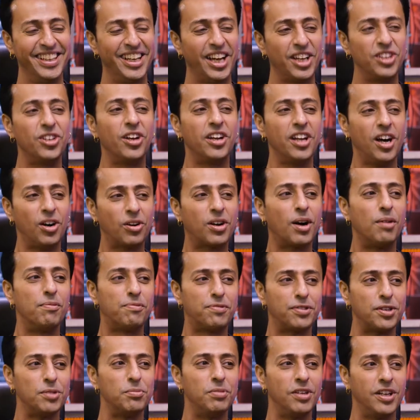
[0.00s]
And you're now
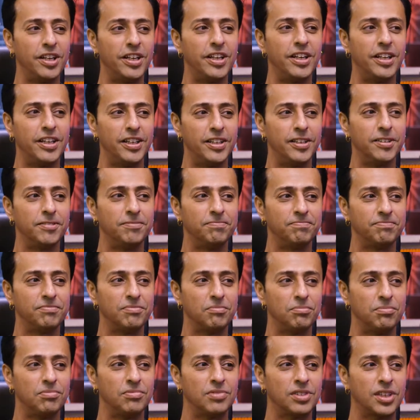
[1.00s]
comfortable in India.
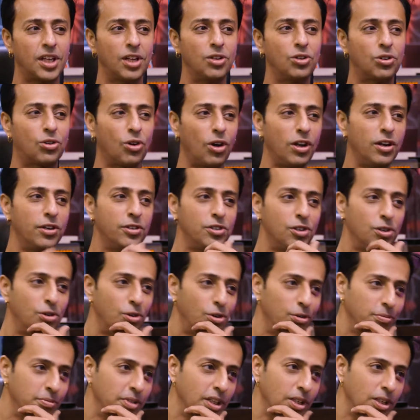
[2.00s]
Can you call it your home